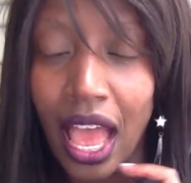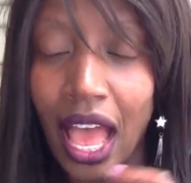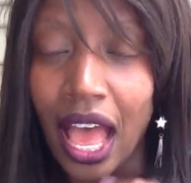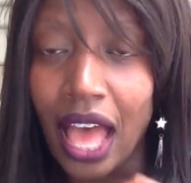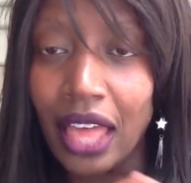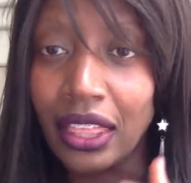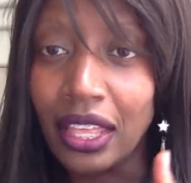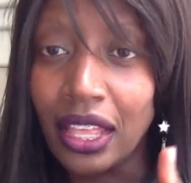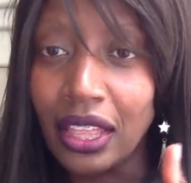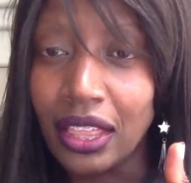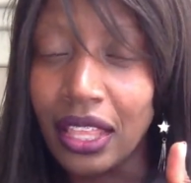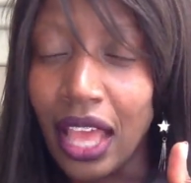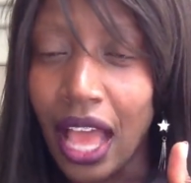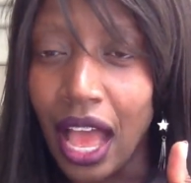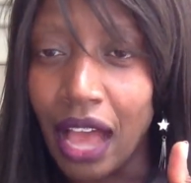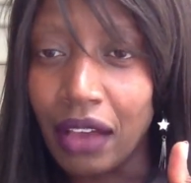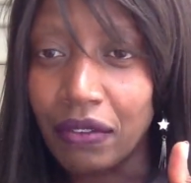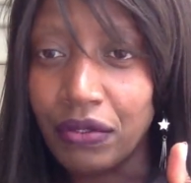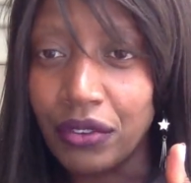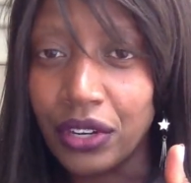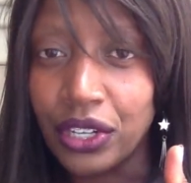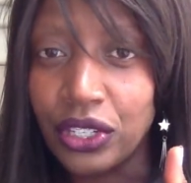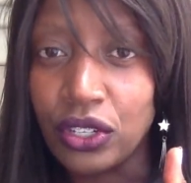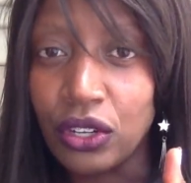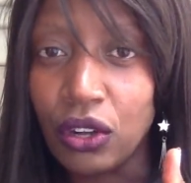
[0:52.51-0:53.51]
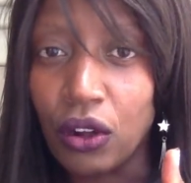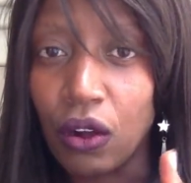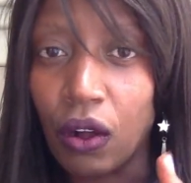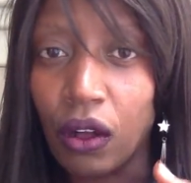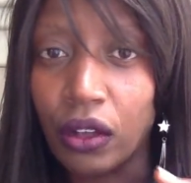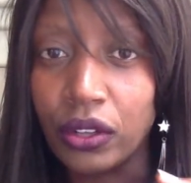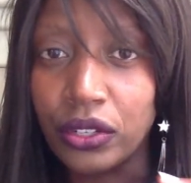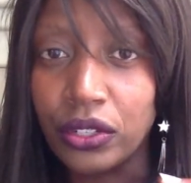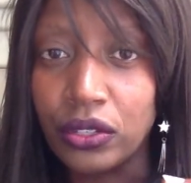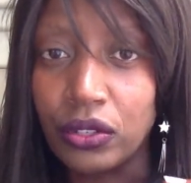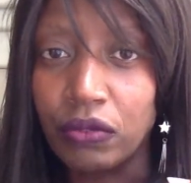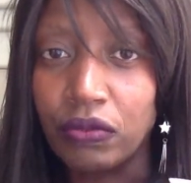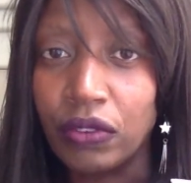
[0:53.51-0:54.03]
And then the average
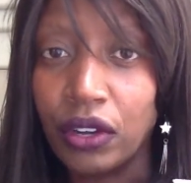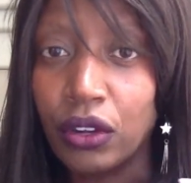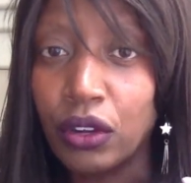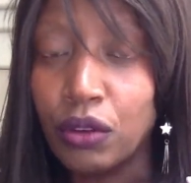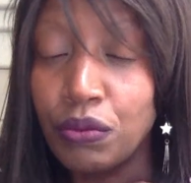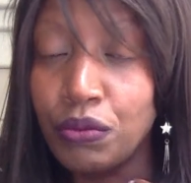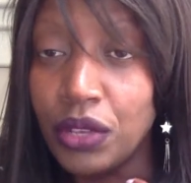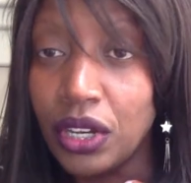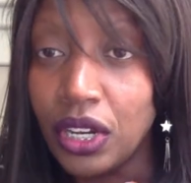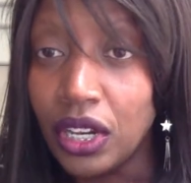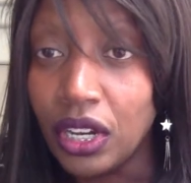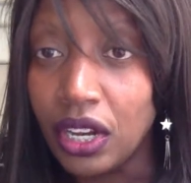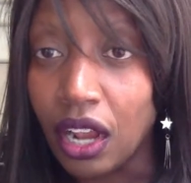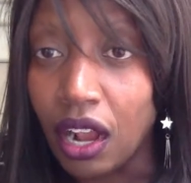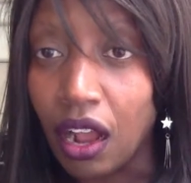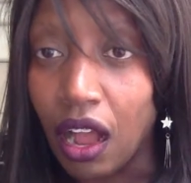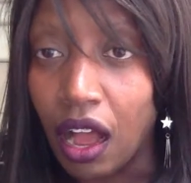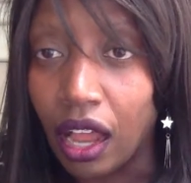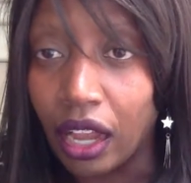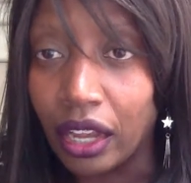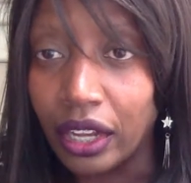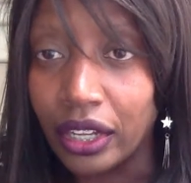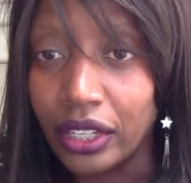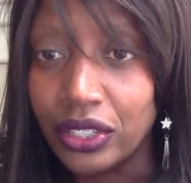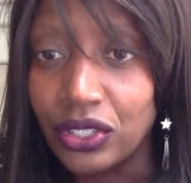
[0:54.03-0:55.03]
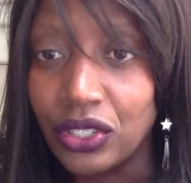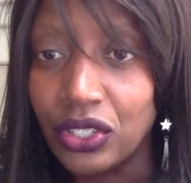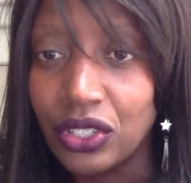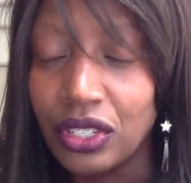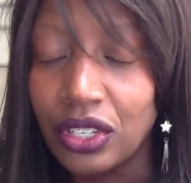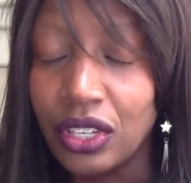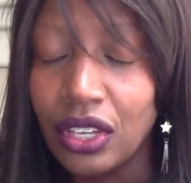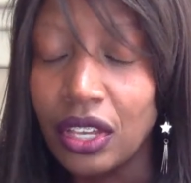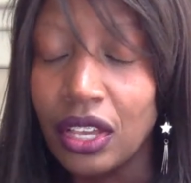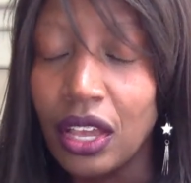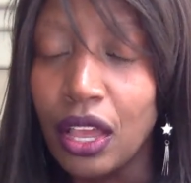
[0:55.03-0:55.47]
cost of a community college